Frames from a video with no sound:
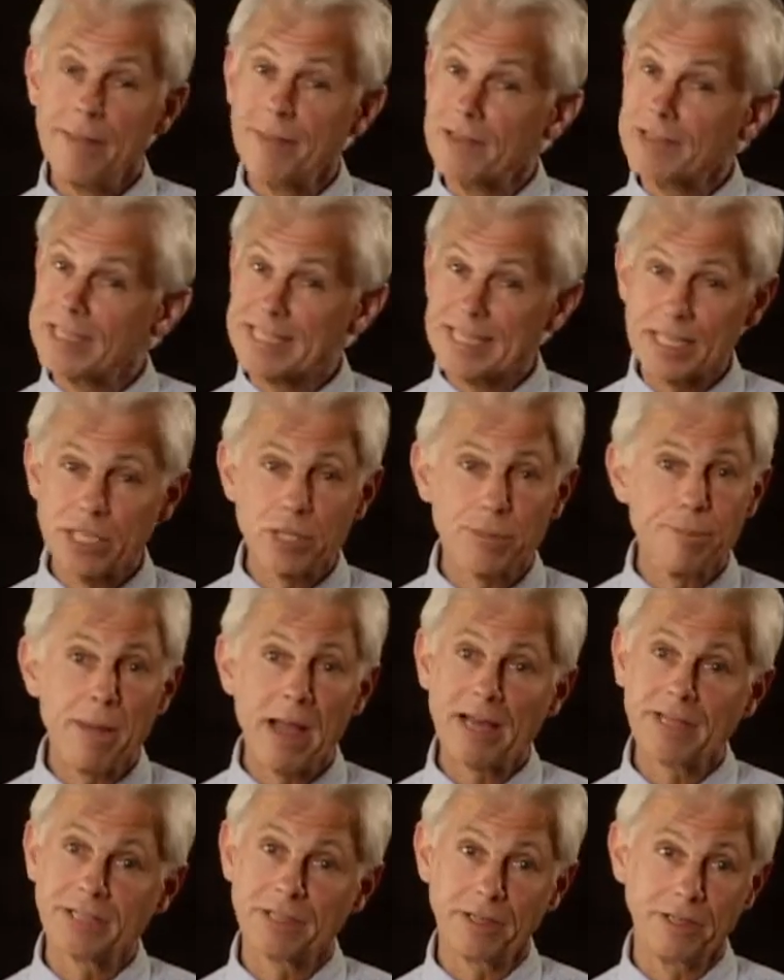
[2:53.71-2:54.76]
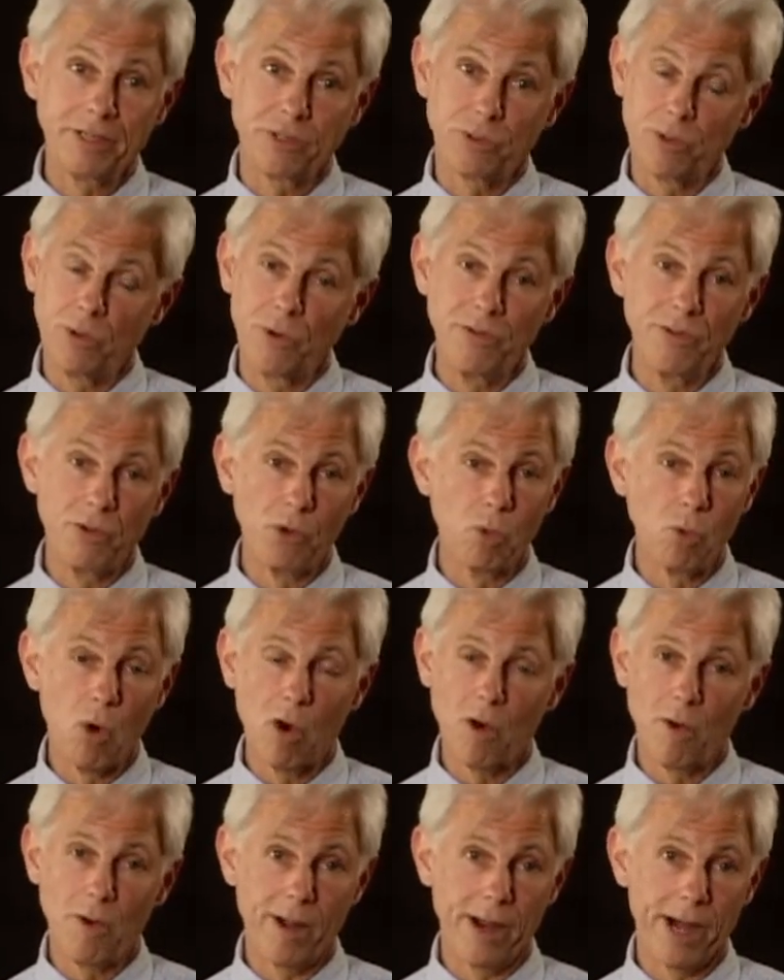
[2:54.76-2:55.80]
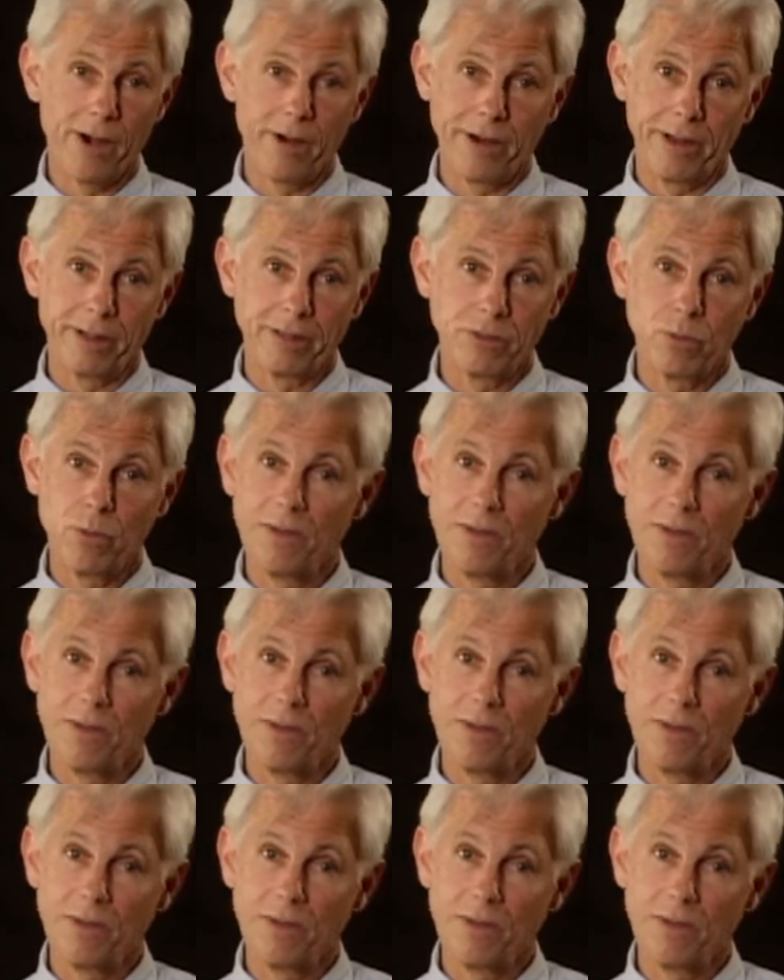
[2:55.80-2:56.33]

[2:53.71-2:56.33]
This is especially true in the rural areas,